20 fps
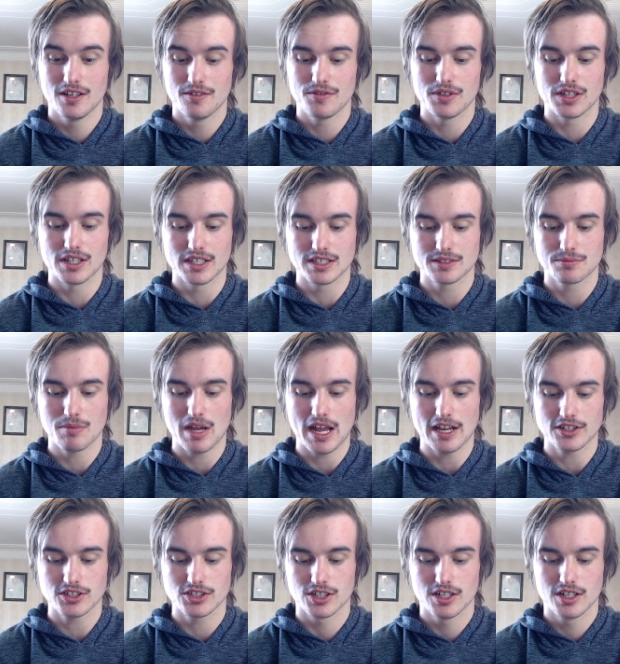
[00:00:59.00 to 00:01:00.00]
for this
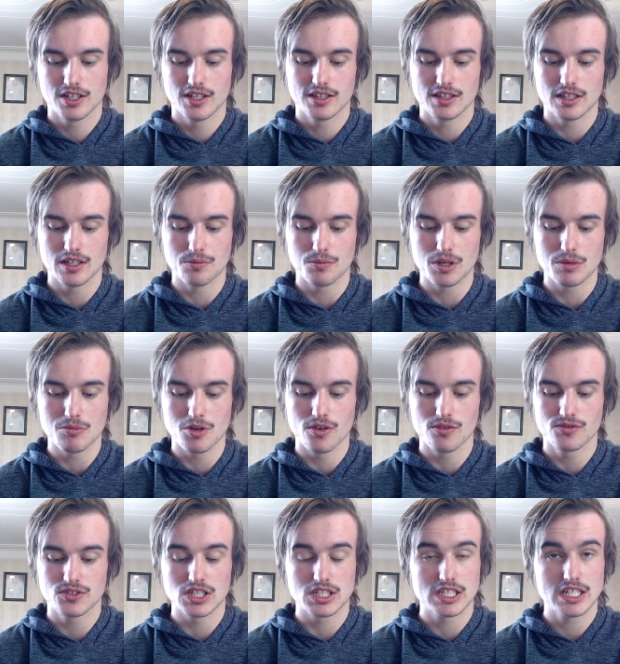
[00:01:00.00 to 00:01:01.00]
match. Then we
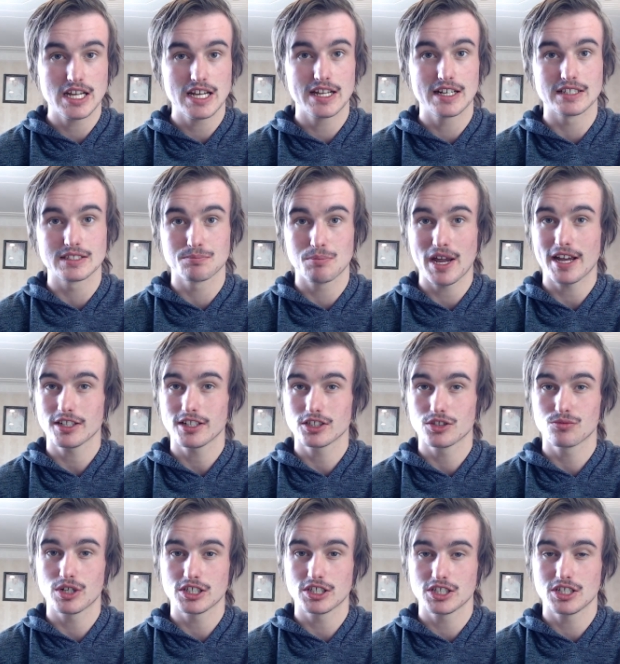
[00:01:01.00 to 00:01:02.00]
move to 10 is back
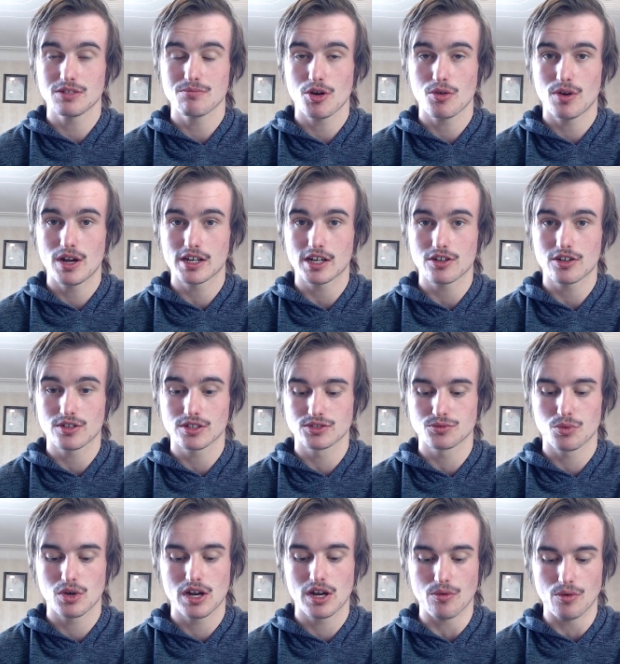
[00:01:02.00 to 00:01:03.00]
to Richie Mo'unga as
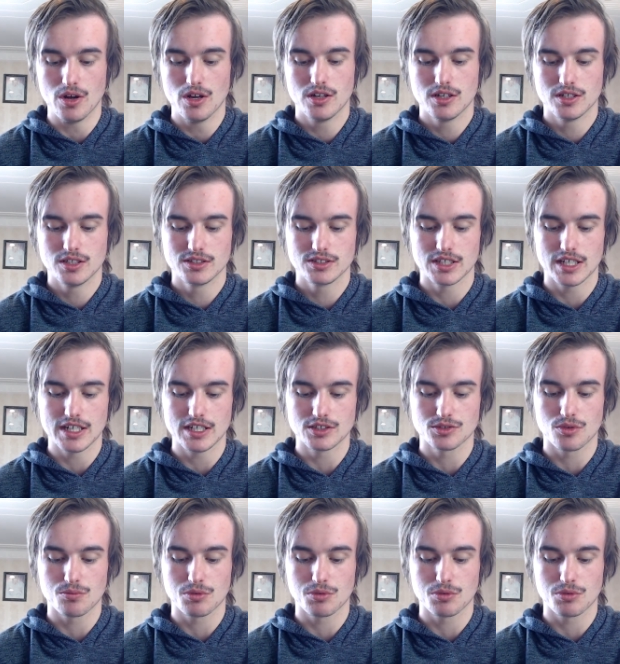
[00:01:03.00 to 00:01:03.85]
well. So he is